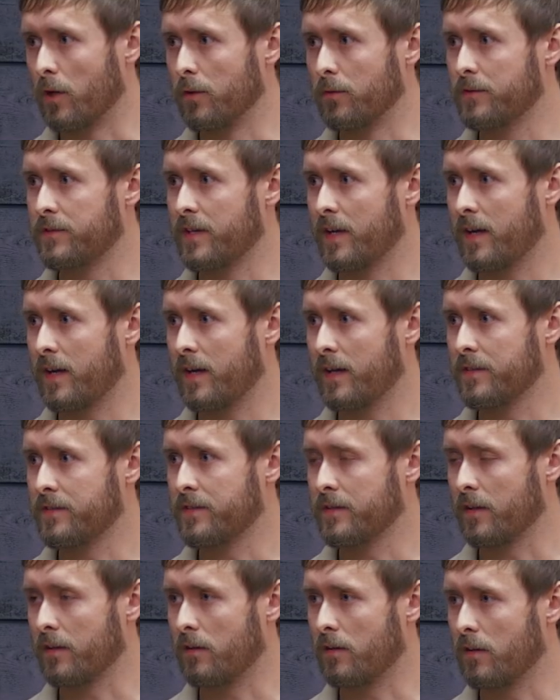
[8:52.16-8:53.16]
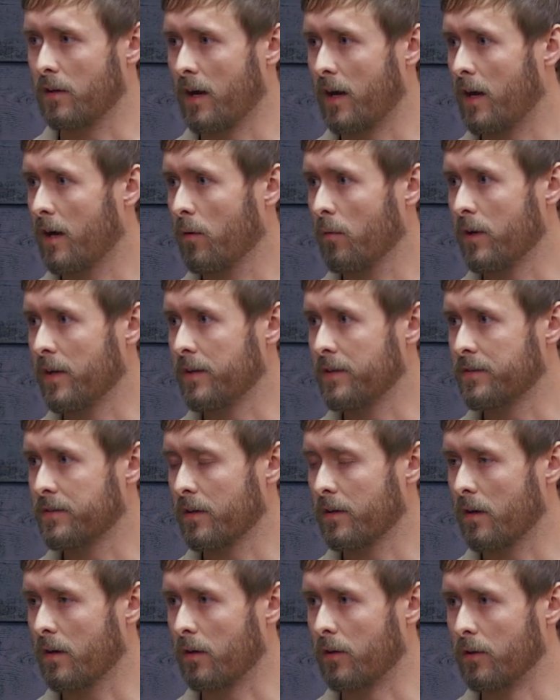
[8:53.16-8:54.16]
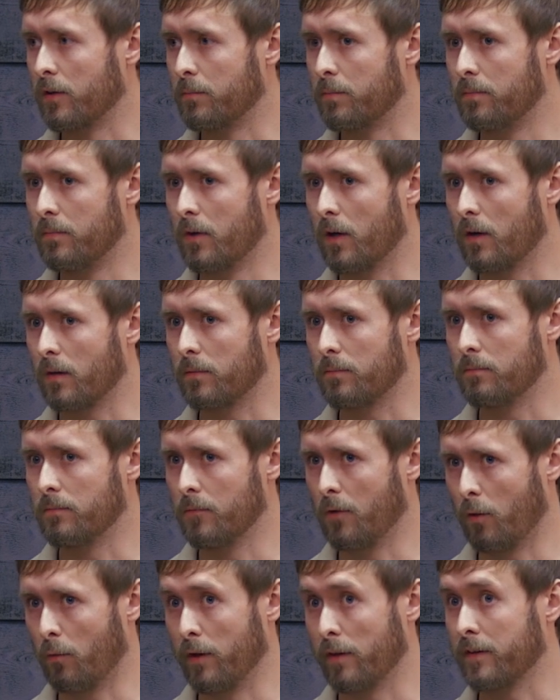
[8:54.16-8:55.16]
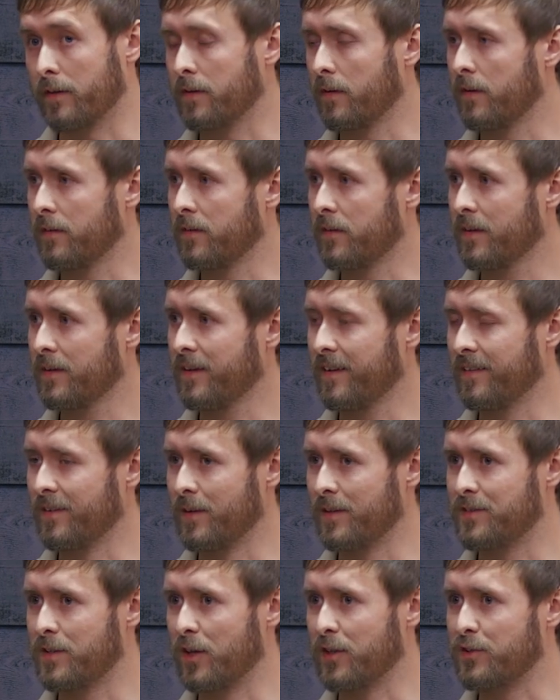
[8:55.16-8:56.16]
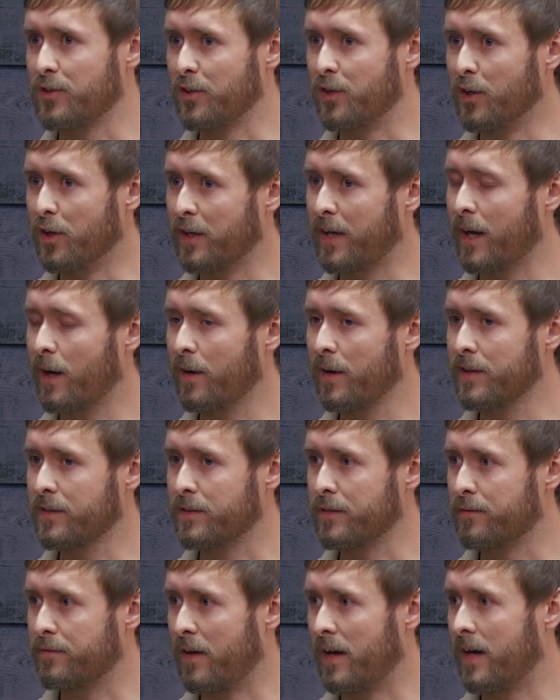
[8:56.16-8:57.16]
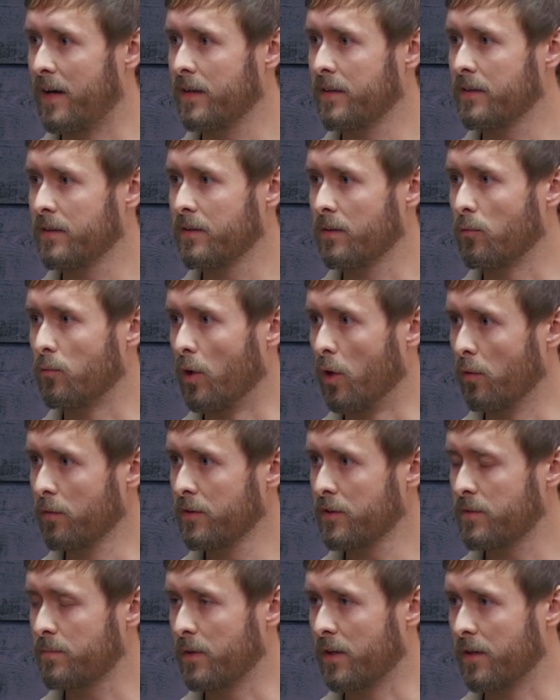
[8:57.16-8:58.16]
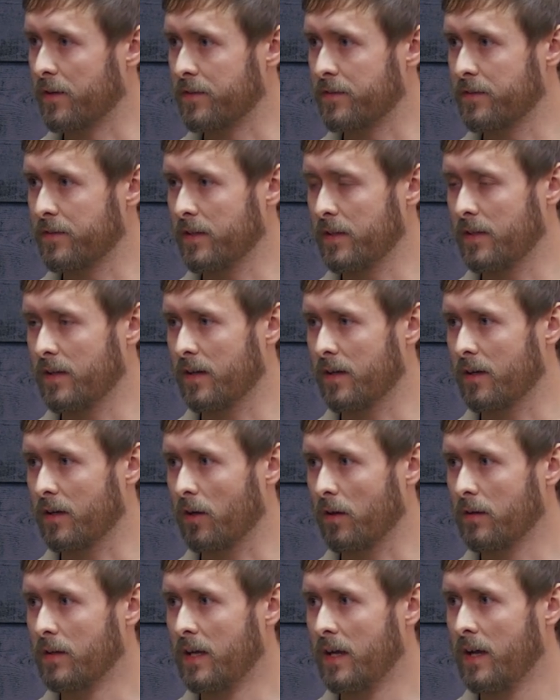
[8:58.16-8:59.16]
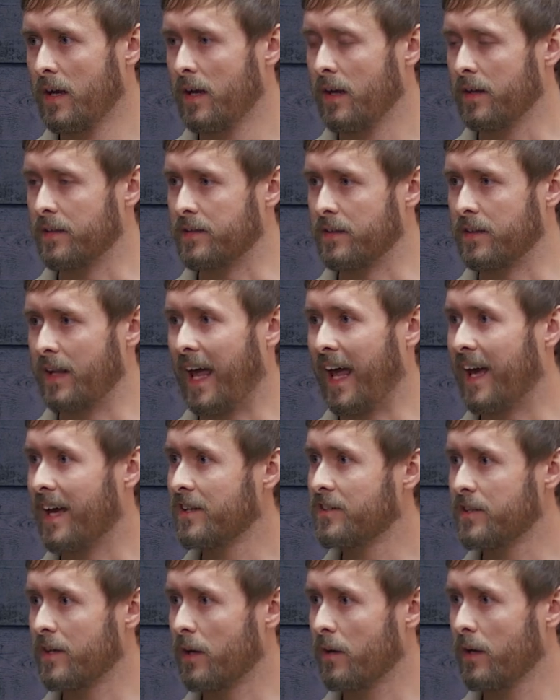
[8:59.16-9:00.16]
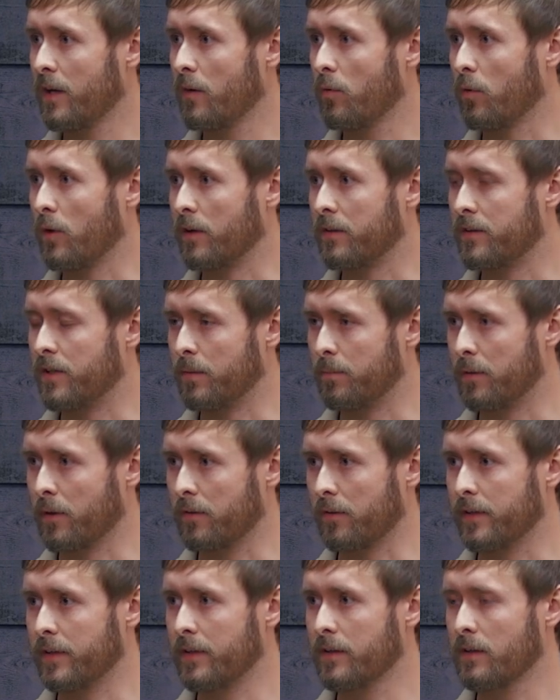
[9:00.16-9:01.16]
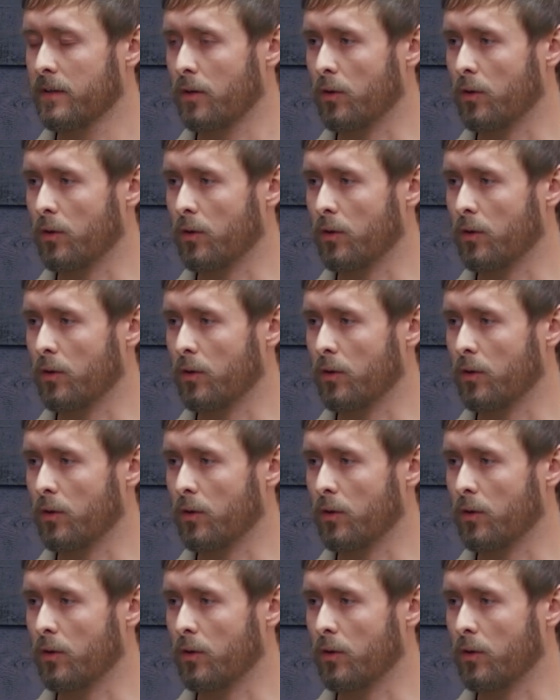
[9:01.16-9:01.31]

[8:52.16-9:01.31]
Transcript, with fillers: roadsides along highways are, are good. Are well, it, it, it's it's a good area to find rodents because the uh, it's an edge area where typically